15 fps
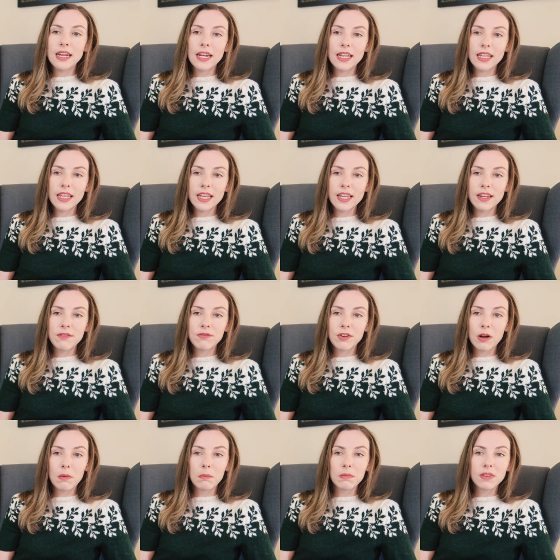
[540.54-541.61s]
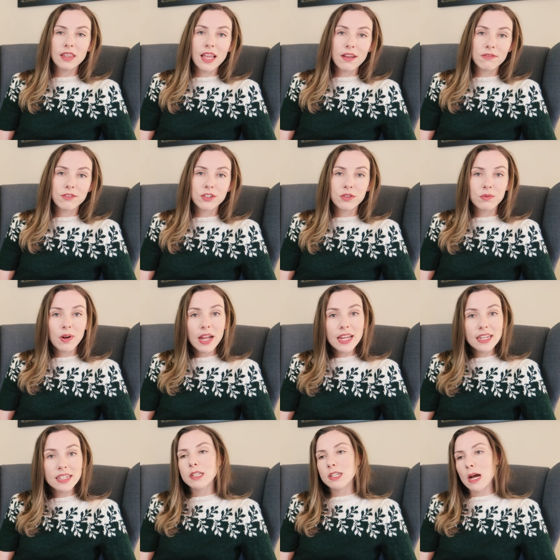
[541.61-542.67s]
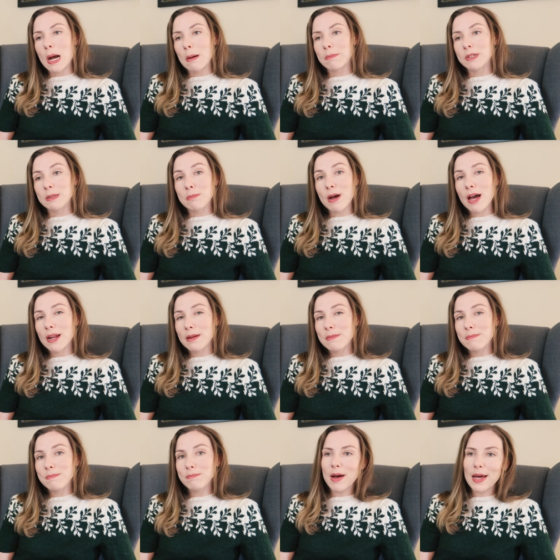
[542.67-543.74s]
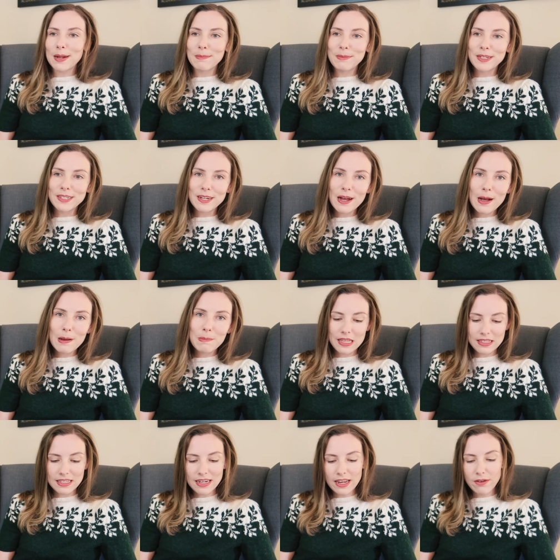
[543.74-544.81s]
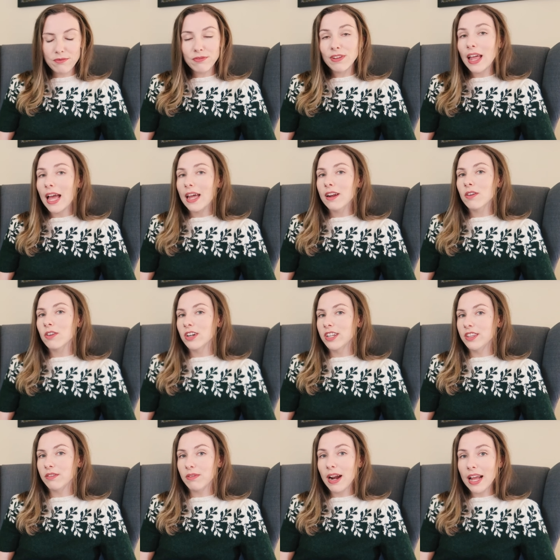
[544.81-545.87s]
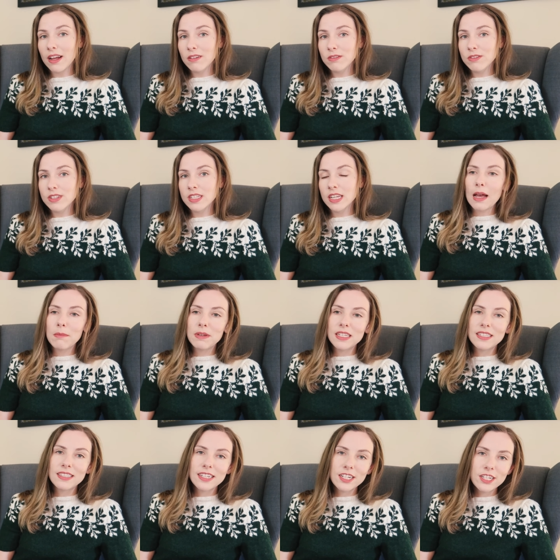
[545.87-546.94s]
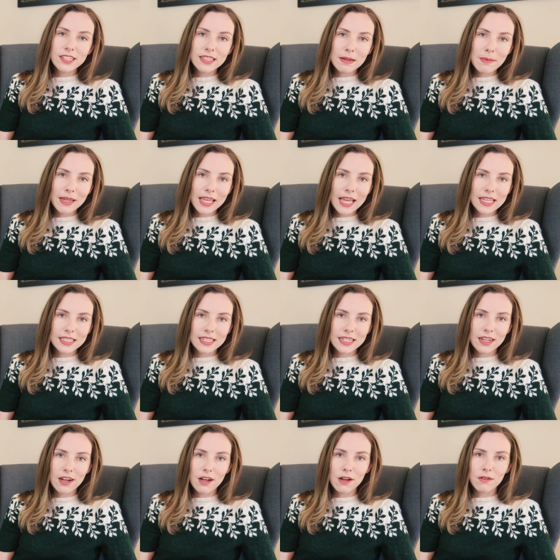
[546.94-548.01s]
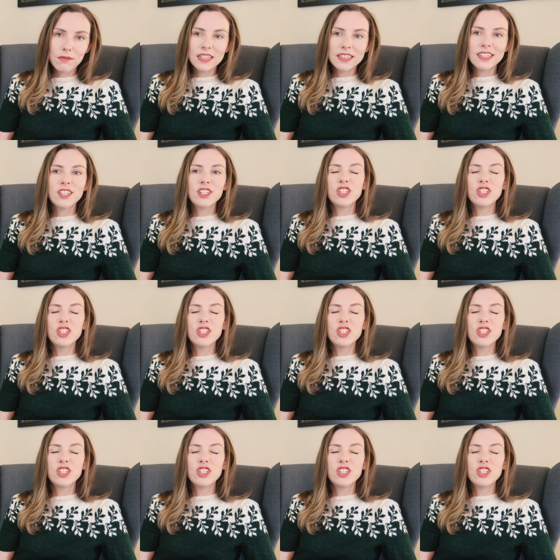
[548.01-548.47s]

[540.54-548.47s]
knitting it from left to right, top to bottom, bottom to top? is it knit flat or in the round? How many stitches am I casting off? Does it